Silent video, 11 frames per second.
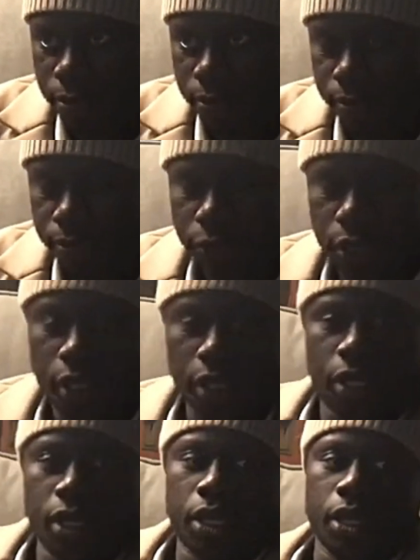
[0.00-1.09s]
Yeah.
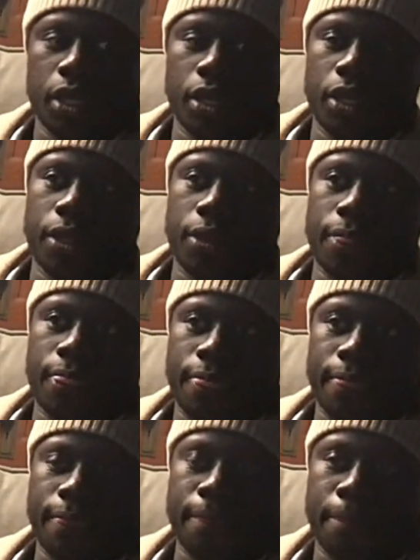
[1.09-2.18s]
The same
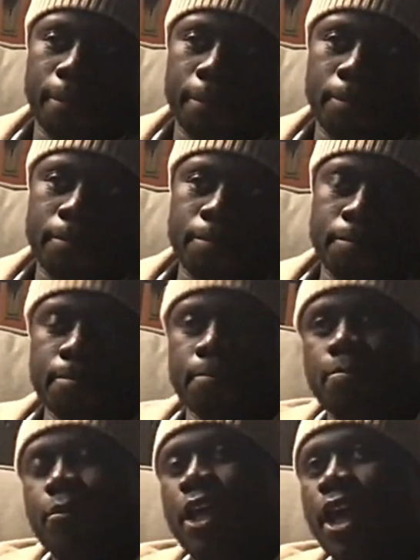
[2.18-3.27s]
document they was fighting over.
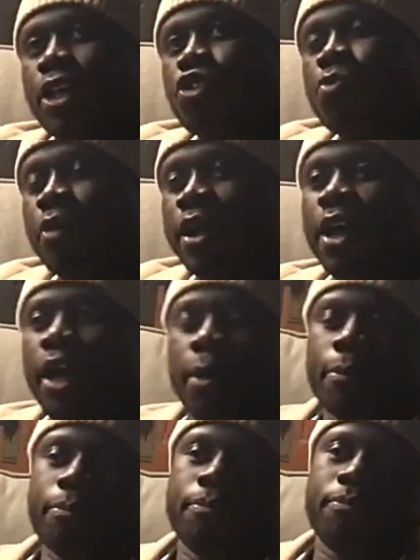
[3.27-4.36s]
And you bring up
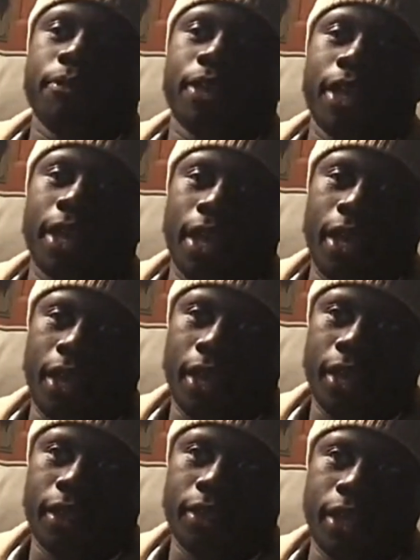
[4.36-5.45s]

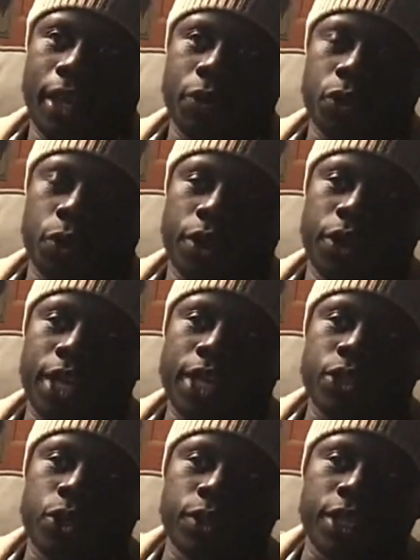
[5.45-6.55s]
Equatorial
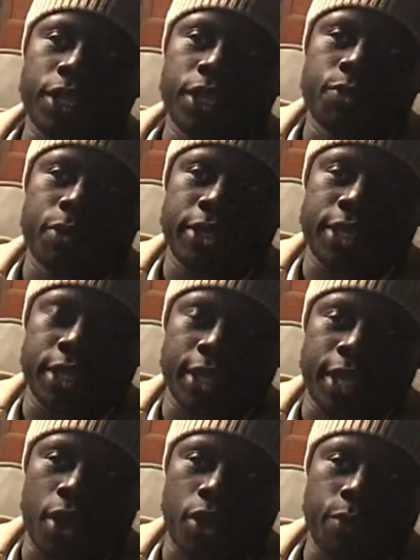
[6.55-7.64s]
Guinea's holding this person
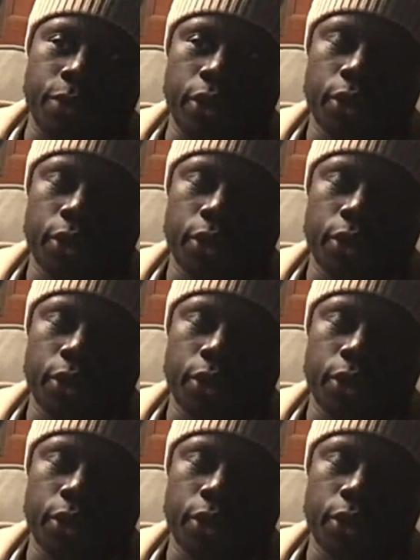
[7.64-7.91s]
accountable.